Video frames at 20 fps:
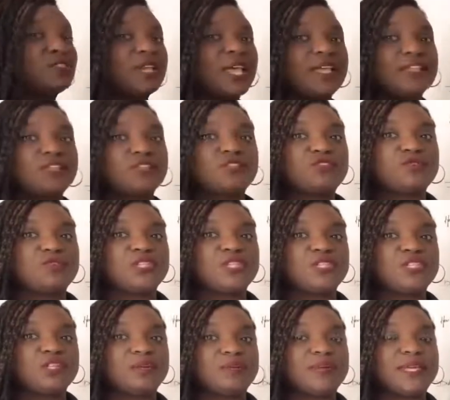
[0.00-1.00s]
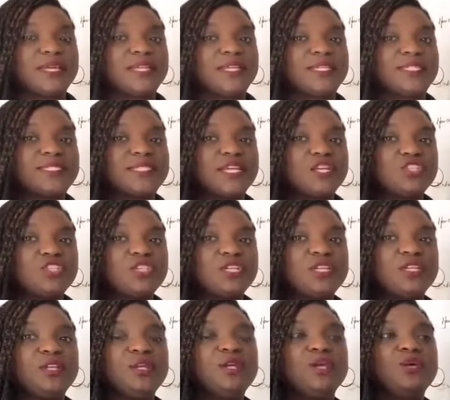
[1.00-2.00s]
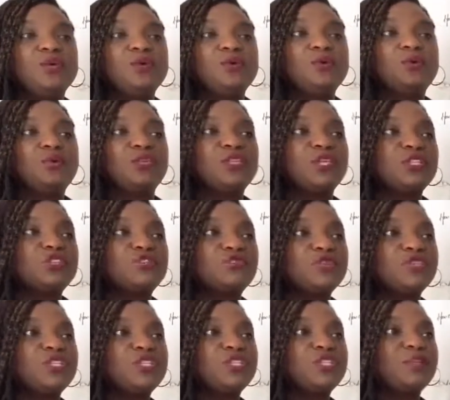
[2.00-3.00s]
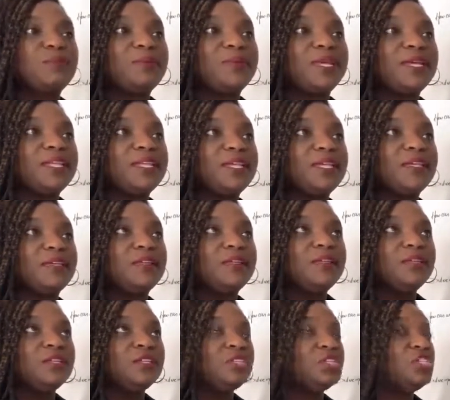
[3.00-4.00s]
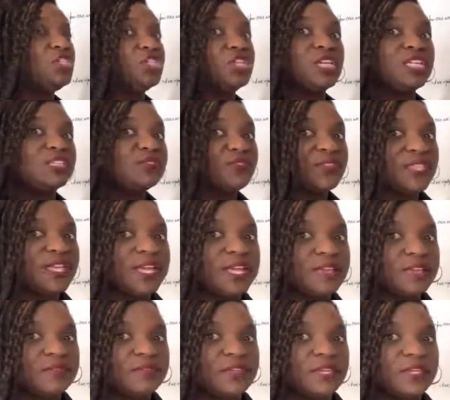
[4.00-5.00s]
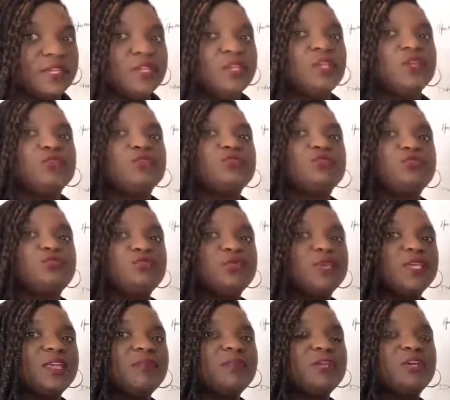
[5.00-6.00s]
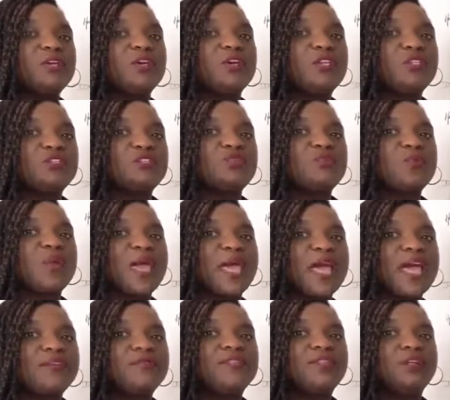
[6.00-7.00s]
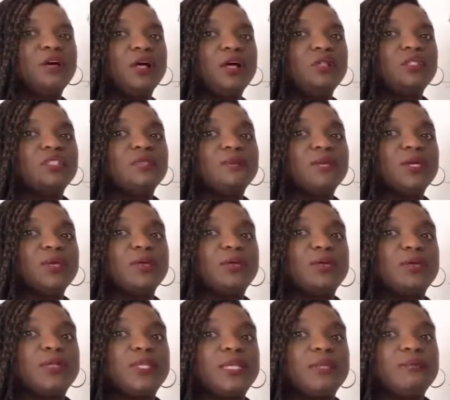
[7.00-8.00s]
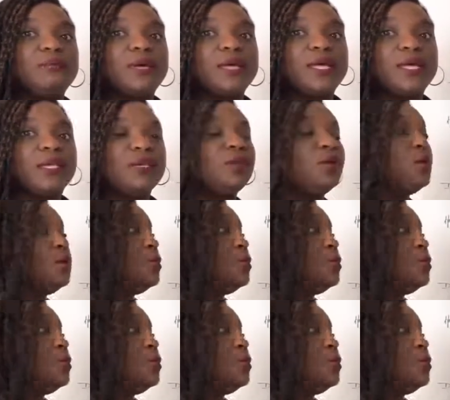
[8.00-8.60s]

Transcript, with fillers: has a strategic planning session or does strategic planning just for the heck of it. You're doing it because you have an ultimate goal in mind.